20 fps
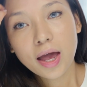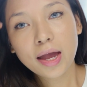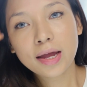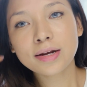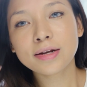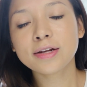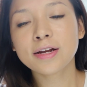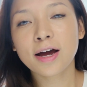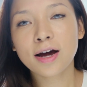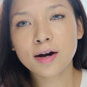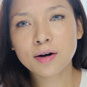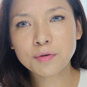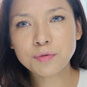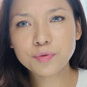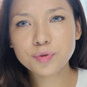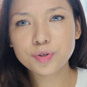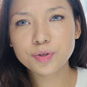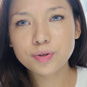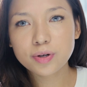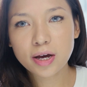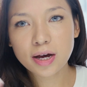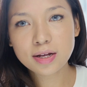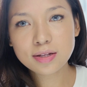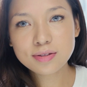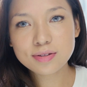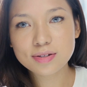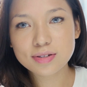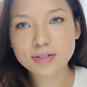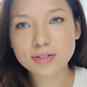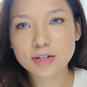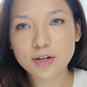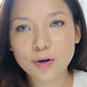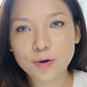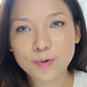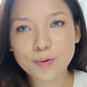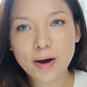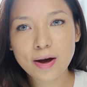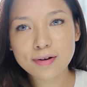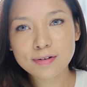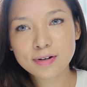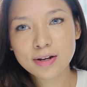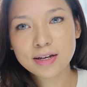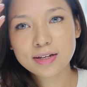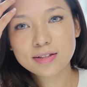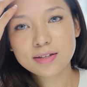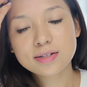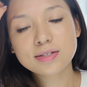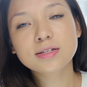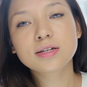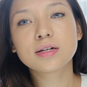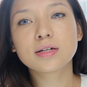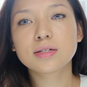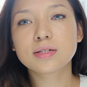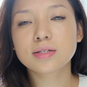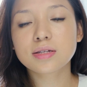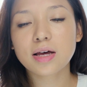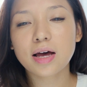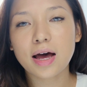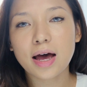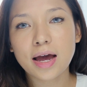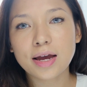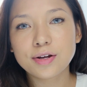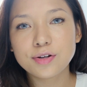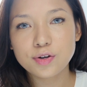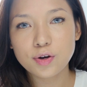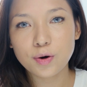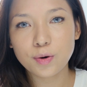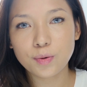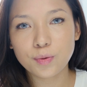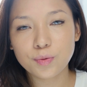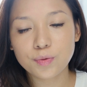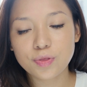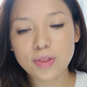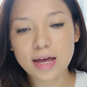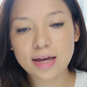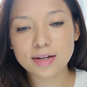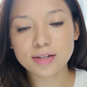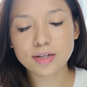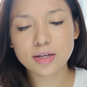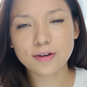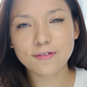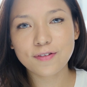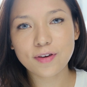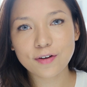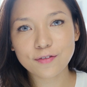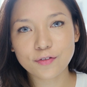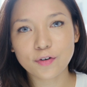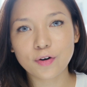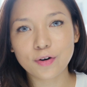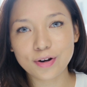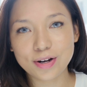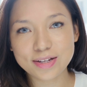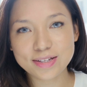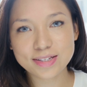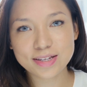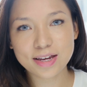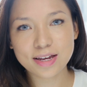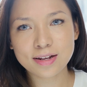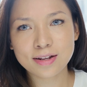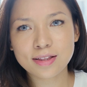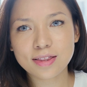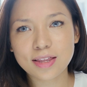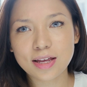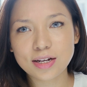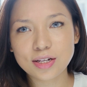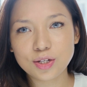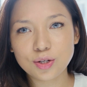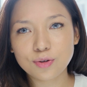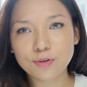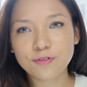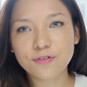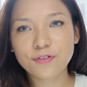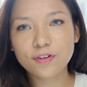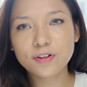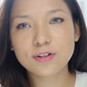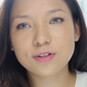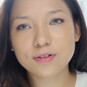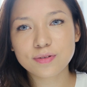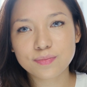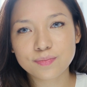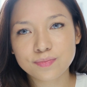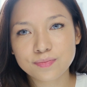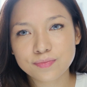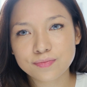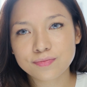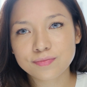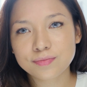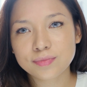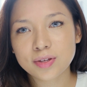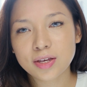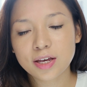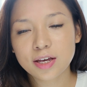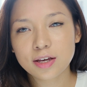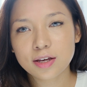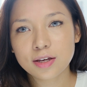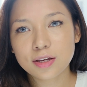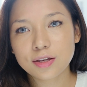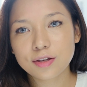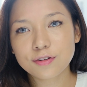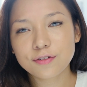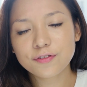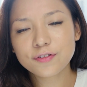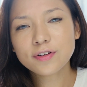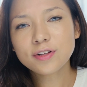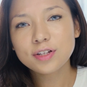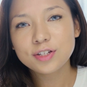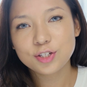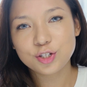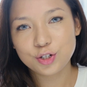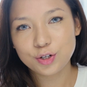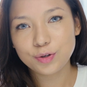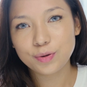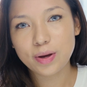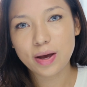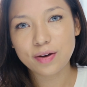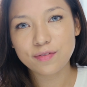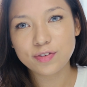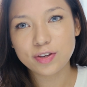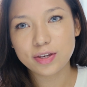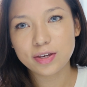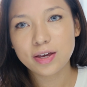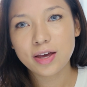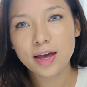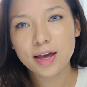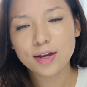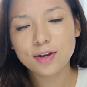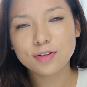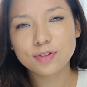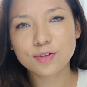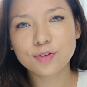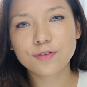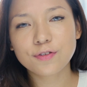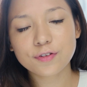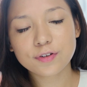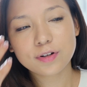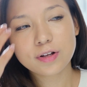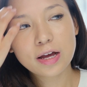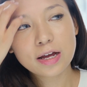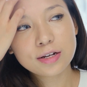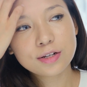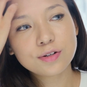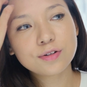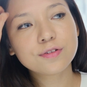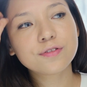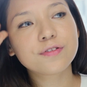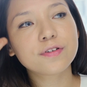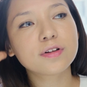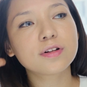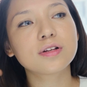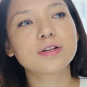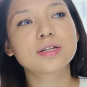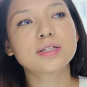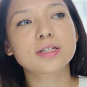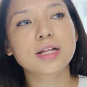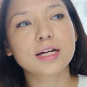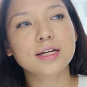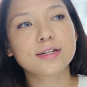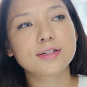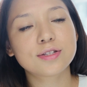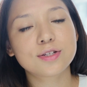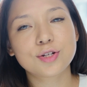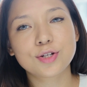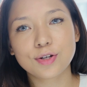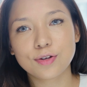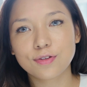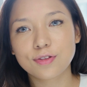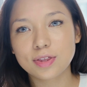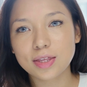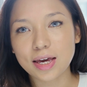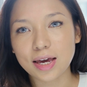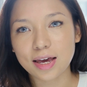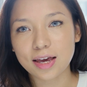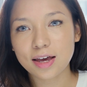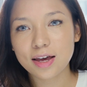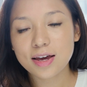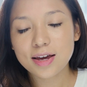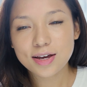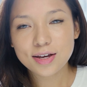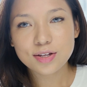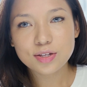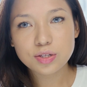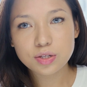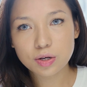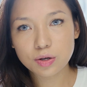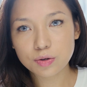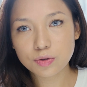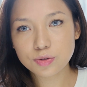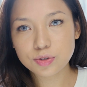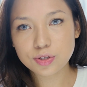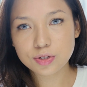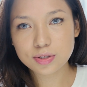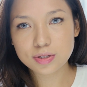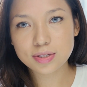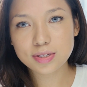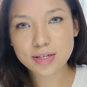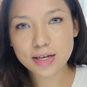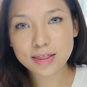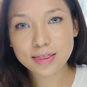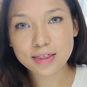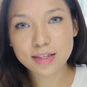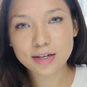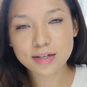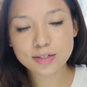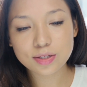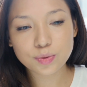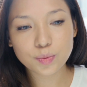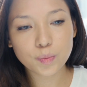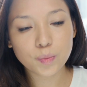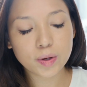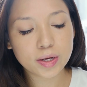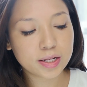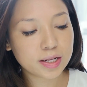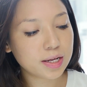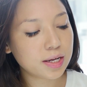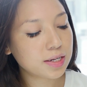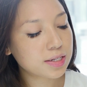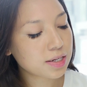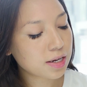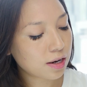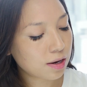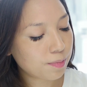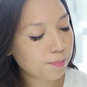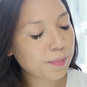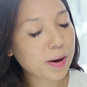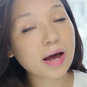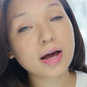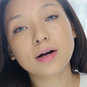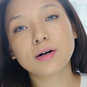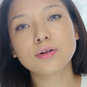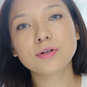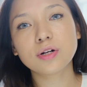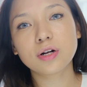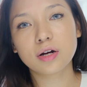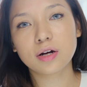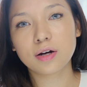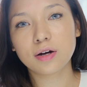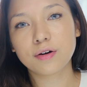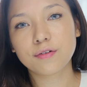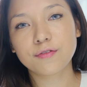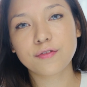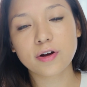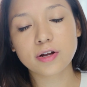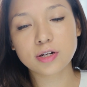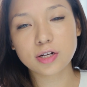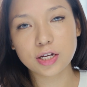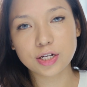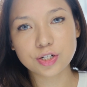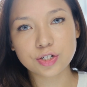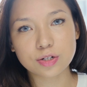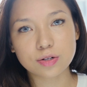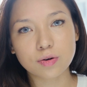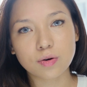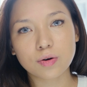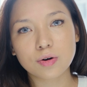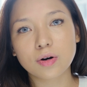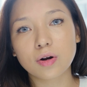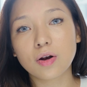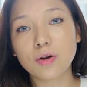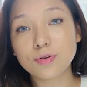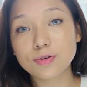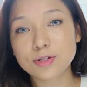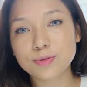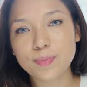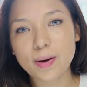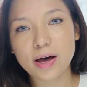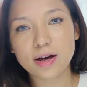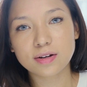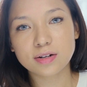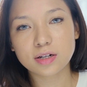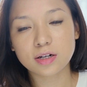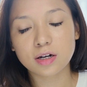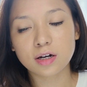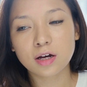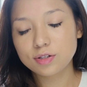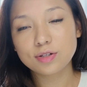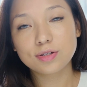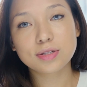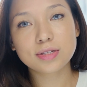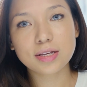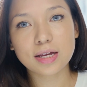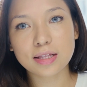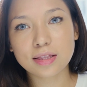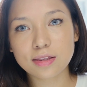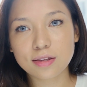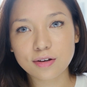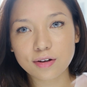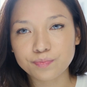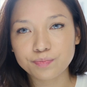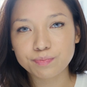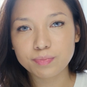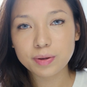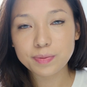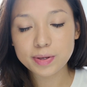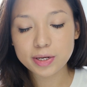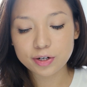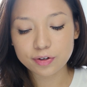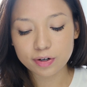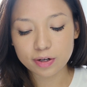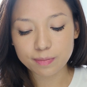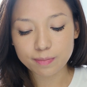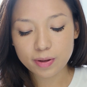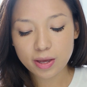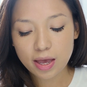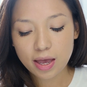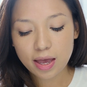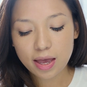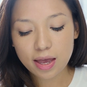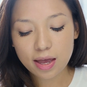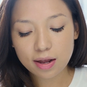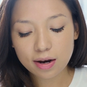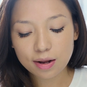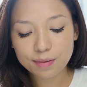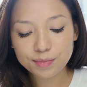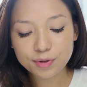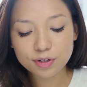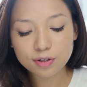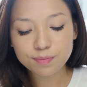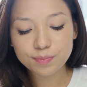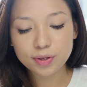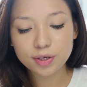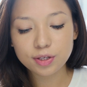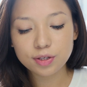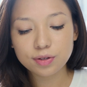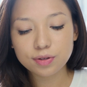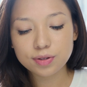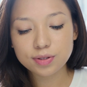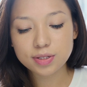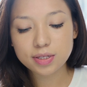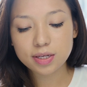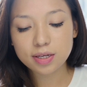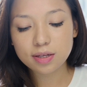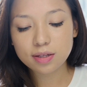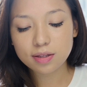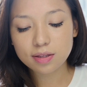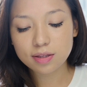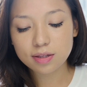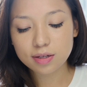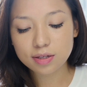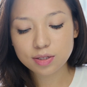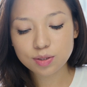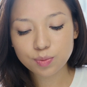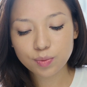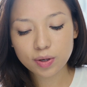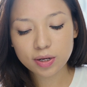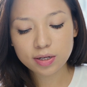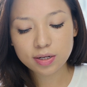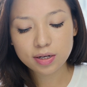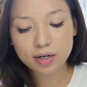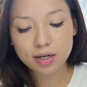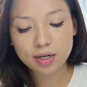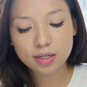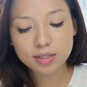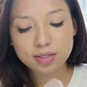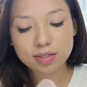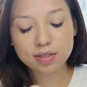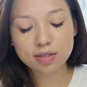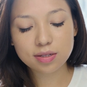And now you can't just go out like this, because I know that if you have oily skin, then you'll feel it's too heavy. You'll feel it's like it's too thick. So to set this, we need a powder foundation or a loose powder to set the BB cream. And I'm going to be using this one. It's